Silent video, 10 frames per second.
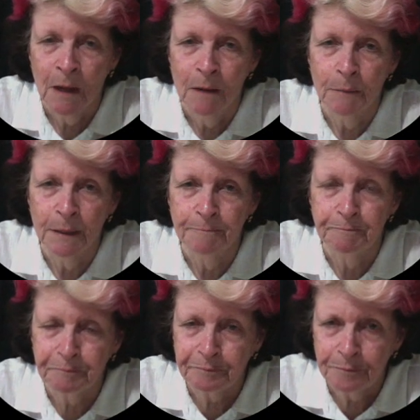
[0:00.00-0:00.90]
but
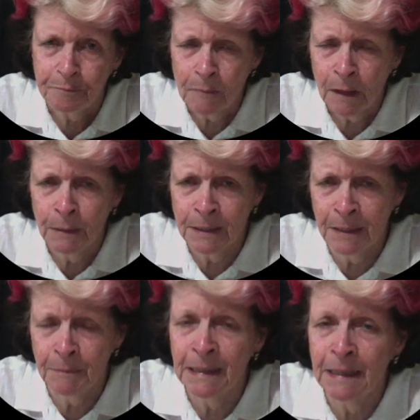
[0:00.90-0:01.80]

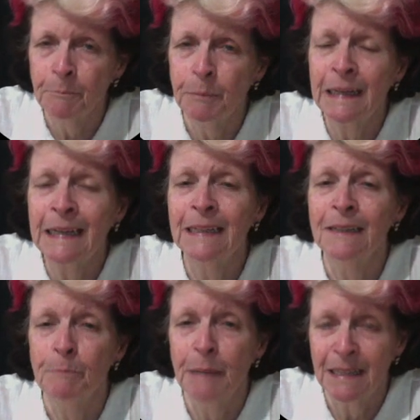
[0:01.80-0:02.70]
something that
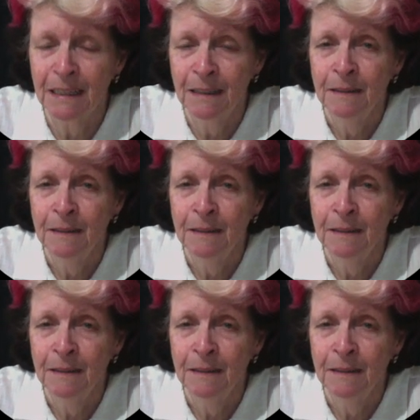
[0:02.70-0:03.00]
blended better